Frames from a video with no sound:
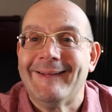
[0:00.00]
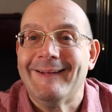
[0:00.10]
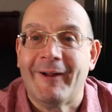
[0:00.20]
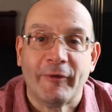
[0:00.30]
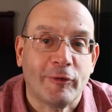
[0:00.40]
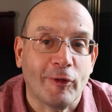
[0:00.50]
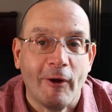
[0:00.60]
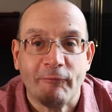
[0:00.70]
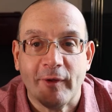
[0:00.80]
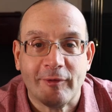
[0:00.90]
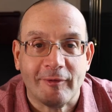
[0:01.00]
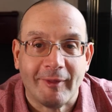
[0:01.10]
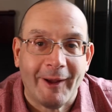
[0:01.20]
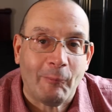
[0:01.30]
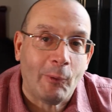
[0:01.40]
on the surface, it's
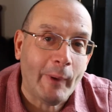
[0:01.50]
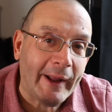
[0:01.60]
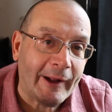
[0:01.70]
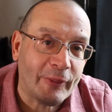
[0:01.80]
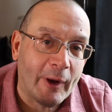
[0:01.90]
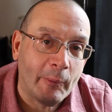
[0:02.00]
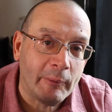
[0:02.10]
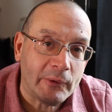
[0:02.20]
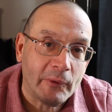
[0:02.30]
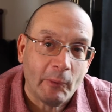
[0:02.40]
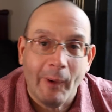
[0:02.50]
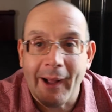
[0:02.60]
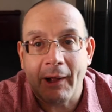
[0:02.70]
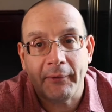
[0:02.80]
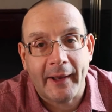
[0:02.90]
like, well, wait, I thought we were doing
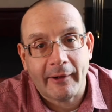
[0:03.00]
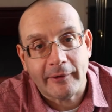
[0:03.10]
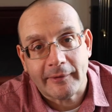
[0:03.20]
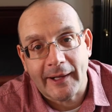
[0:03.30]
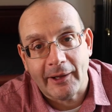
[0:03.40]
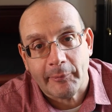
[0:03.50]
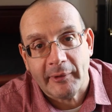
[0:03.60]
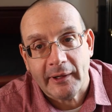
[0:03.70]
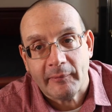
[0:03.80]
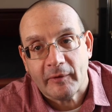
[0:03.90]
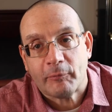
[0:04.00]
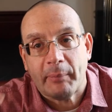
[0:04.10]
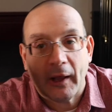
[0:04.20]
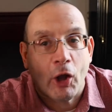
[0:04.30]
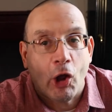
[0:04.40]
well. Now you're telling me this
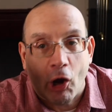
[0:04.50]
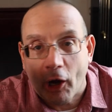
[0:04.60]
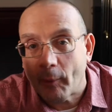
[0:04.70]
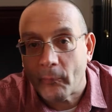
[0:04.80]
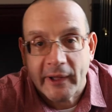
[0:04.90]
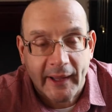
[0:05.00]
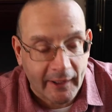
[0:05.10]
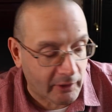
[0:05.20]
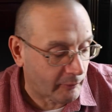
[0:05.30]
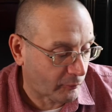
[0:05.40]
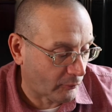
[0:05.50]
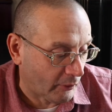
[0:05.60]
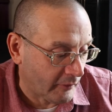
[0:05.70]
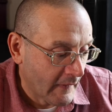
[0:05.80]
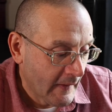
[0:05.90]
big alarm, we can't go to
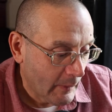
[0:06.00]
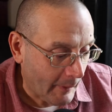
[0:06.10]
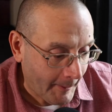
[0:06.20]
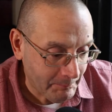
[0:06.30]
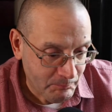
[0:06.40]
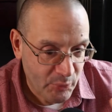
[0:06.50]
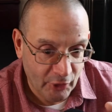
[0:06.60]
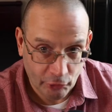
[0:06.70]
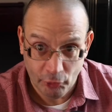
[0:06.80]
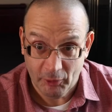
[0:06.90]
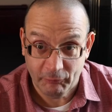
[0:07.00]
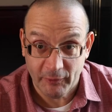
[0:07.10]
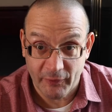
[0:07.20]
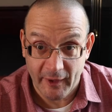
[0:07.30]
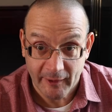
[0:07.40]
store. Well, they're two
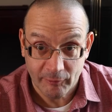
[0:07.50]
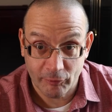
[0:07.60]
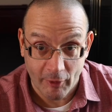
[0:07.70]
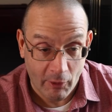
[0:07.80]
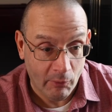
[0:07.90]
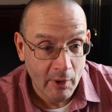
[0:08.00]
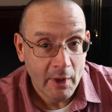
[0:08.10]
different things. So,